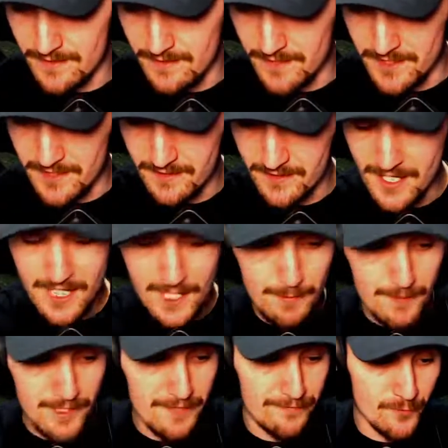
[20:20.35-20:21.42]
let's talk
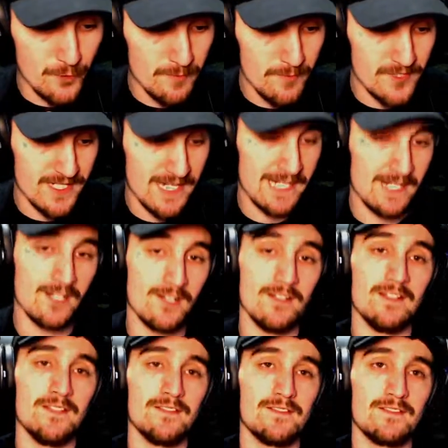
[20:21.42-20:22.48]
about a former Tiger
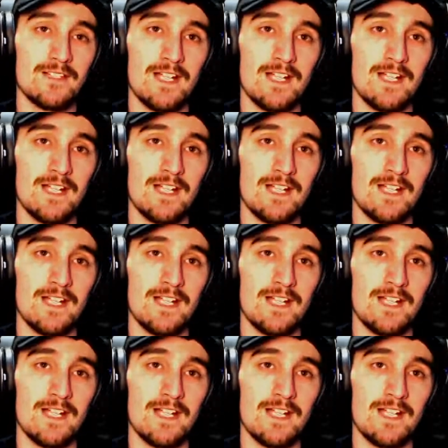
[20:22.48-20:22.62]
and